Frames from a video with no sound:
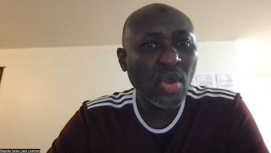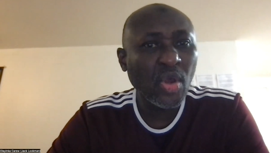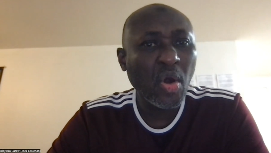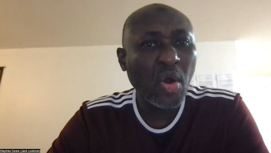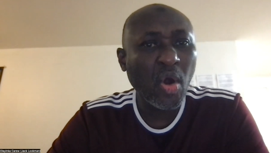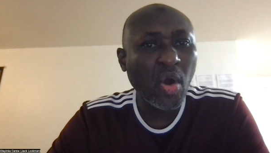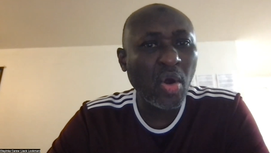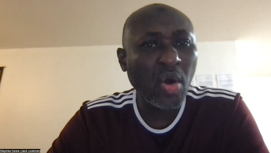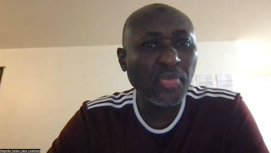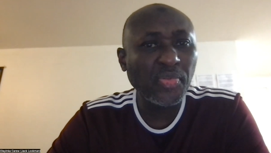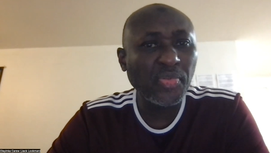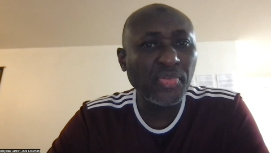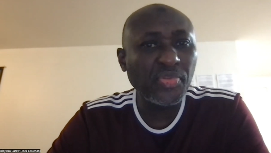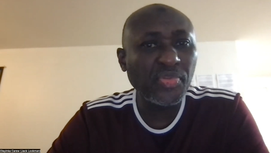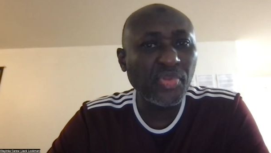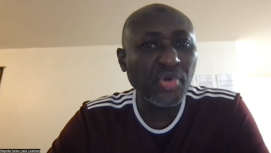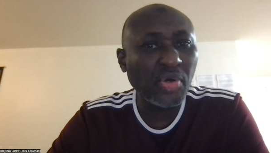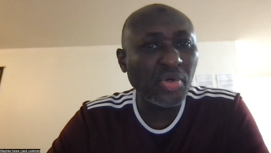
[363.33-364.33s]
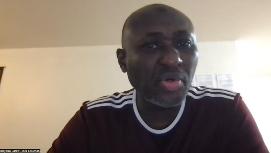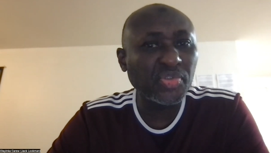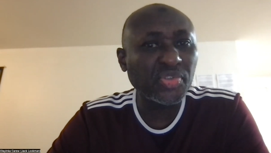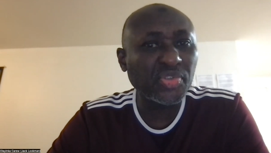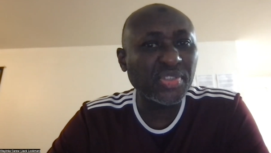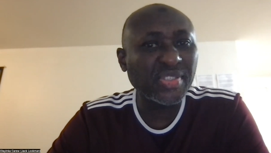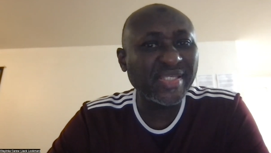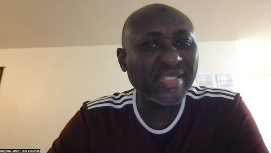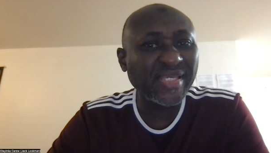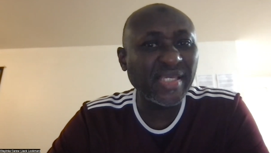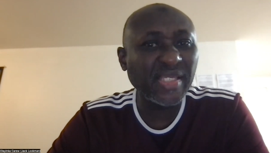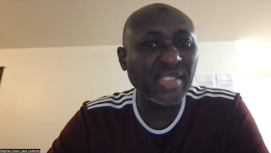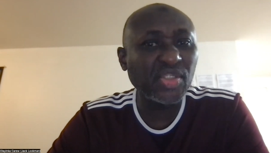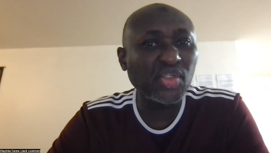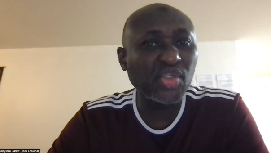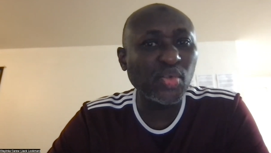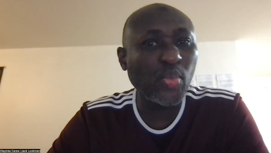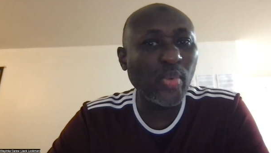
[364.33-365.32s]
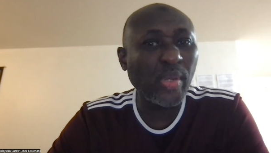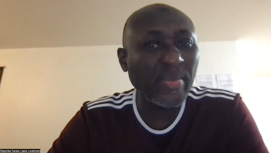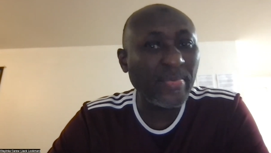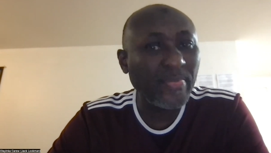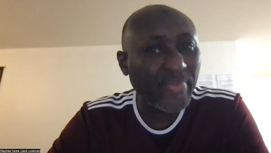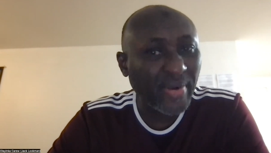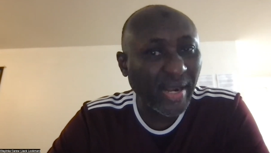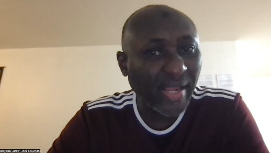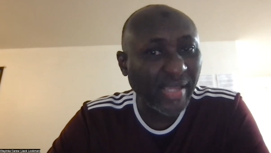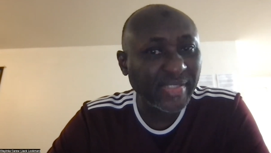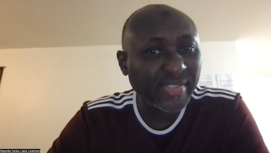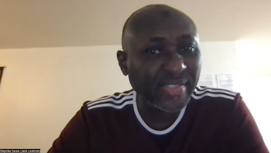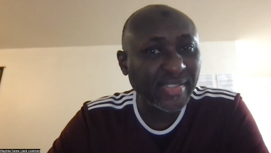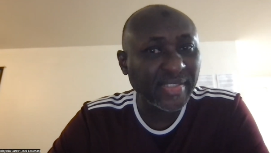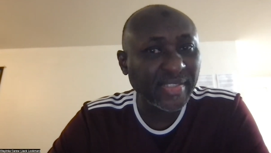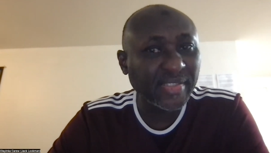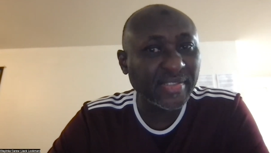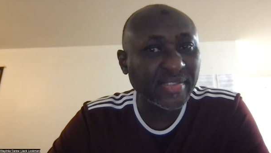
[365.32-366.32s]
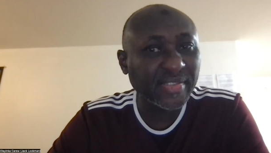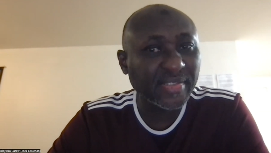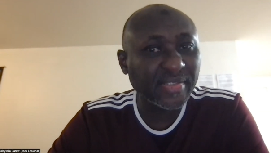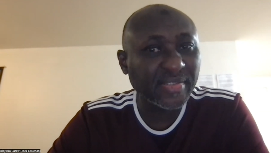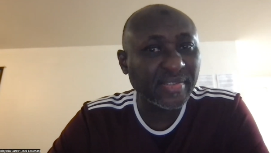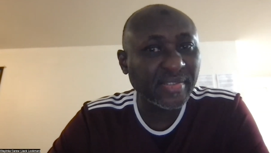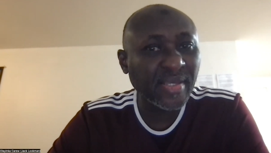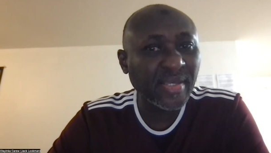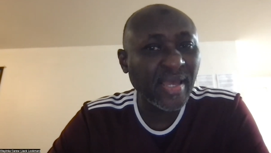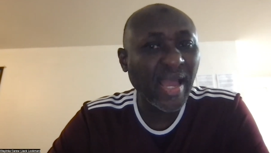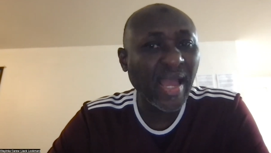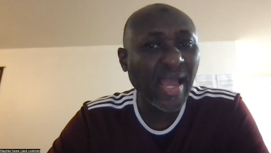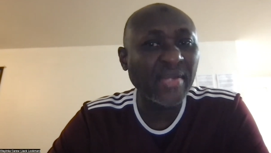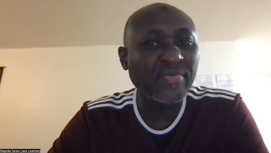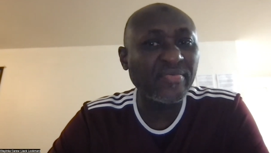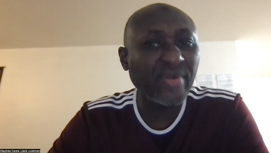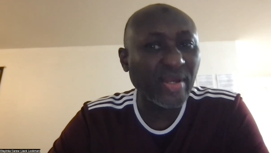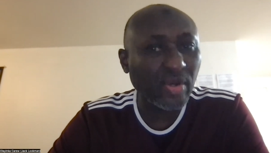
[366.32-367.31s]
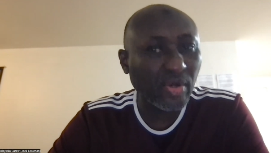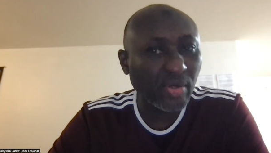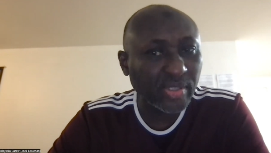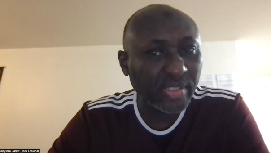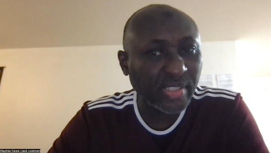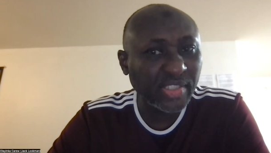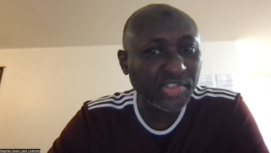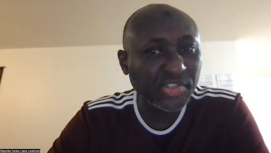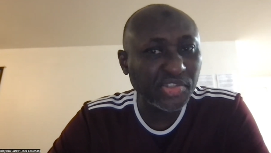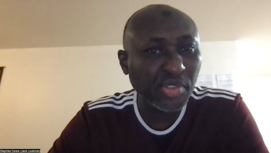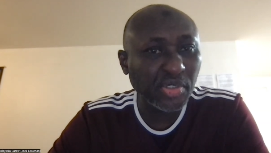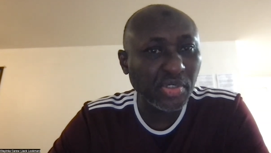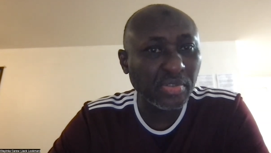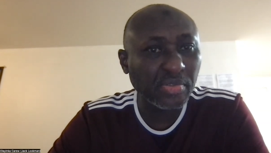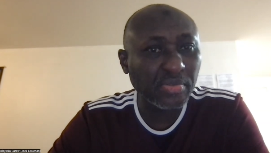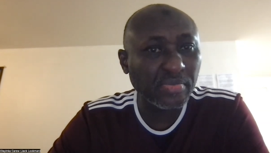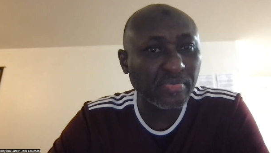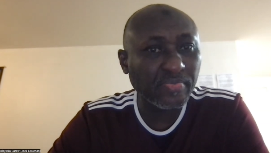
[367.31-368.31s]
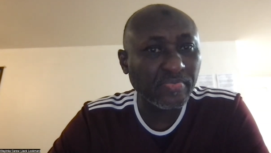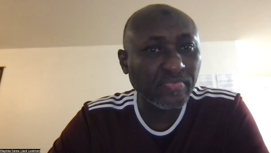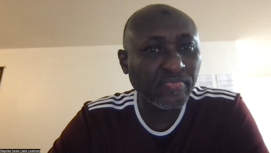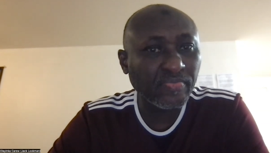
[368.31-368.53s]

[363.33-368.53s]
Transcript: or those seeking to win prizes and recognition,